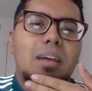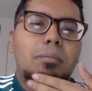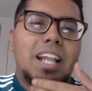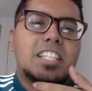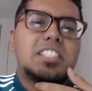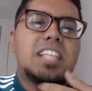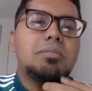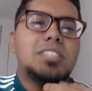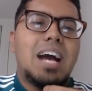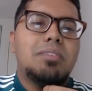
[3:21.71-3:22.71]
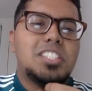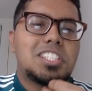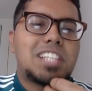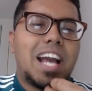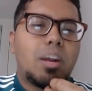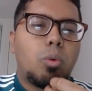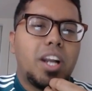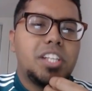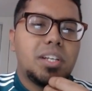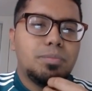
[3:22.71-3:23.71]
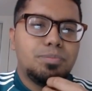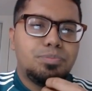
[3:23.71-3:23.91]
But at the same time, this is kind of worrisome.